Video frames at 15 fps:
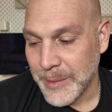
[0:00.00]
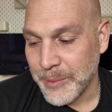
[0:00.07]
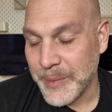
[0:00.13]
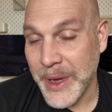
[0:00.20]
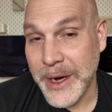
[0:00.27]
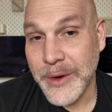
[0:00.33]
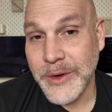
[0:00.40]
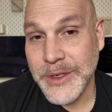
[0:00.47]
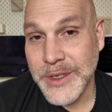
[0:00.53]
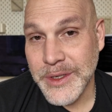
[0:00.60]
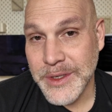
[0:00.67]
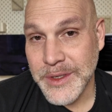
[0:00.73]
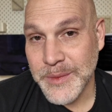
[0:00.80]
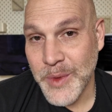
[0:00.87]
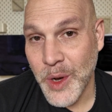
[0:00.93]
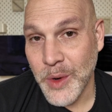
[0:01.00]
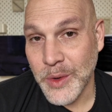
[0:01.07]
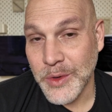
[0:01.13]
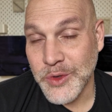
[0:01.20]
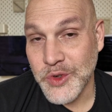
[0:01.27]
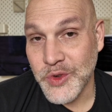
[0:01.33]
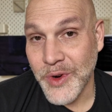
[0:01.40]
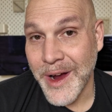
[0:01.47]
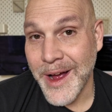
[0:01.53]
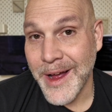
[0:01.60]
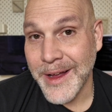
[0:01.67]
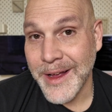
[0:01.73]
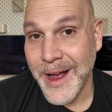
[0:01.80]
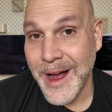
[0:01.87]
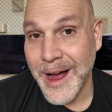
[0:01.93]
Better to smoke
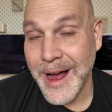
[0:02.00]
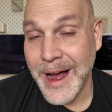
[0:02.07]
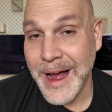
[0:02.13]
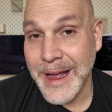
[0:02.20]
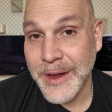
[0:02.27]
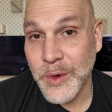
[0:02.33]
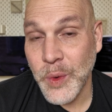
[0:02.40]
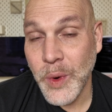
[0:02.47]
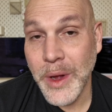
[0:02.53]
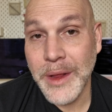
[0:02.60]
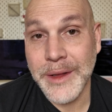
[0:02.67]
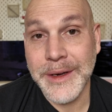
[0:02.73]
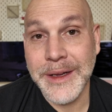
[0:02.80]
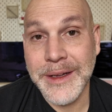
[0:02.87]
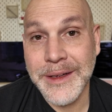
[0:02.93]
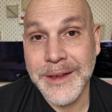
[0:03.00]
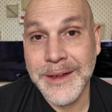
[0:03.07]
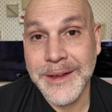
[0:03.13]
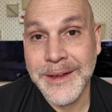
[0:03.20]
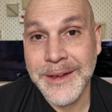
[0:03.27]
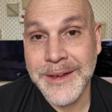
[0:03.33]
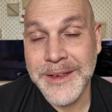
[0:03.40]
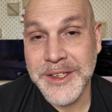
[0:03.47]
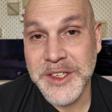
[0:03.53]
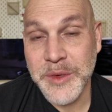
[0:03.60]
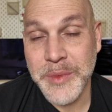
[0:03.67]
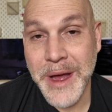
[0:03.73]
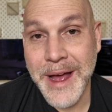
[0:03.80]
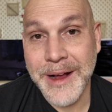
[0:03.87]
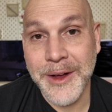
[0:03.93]
dry, high quality
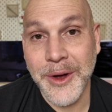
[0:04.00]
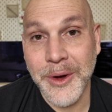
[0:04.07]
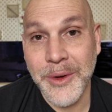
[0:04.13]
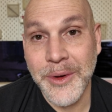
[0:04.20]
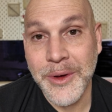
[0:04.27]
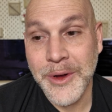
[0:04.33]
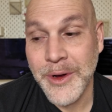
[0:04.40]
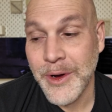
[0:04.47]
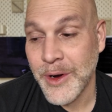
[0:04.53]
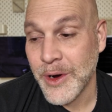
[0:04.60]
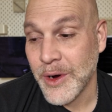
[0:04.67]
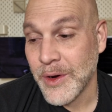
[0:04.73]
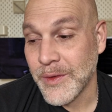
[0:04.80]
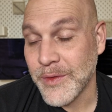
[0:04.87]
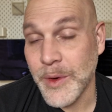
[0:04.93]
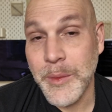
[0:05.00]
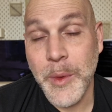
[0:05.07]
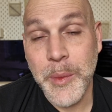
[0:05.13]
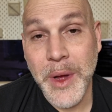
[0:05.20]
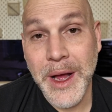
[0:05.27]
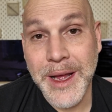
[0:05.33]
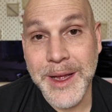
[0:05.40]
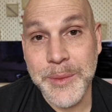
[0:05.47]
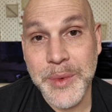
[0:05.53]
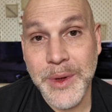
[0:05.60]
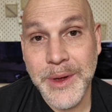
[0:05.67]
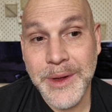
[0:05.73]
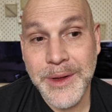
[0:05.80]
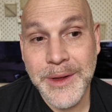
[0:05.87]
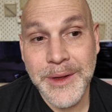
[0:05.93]
tobacco from a pipe
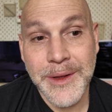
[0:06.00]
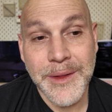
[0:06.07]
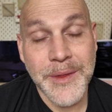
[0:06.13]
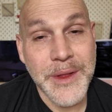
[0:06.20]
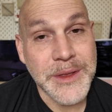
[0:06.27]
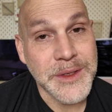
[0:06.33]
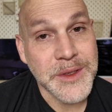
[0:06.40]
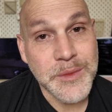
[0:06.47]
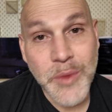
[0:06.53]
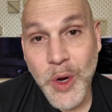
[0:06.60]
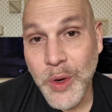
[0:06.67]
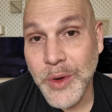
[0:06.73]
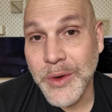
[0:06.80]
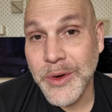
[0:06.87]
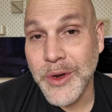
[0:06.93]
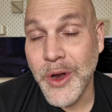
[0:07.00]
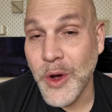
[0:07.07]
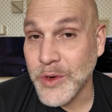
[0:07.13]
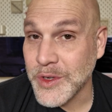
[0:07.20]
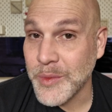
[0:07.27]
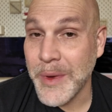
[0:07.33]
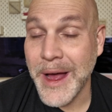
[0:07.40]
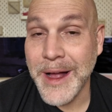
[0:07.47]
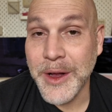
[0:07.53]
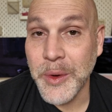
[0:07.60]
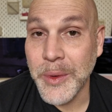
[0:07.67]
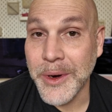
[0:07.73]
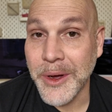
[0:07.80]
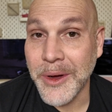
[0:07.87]
than smoke no tobacco at